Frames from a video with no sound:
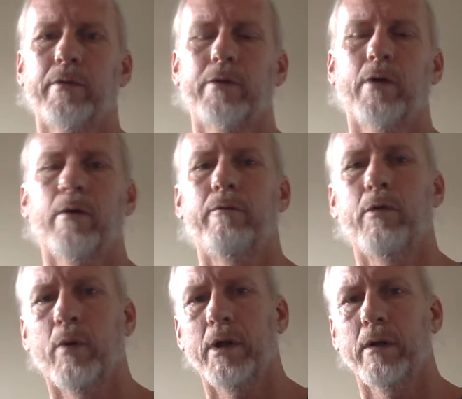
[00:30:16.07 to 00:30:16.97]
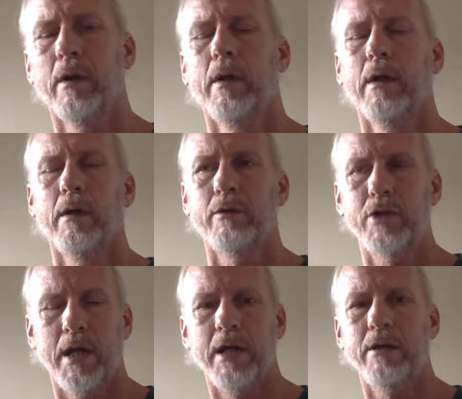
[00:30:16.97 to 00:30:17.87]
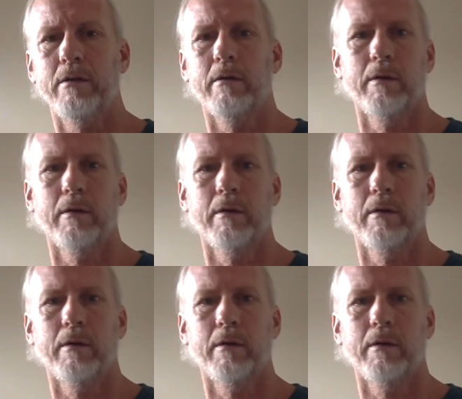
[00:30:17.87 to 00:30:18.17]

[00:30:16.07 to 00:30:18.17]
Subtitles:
So if you want to change,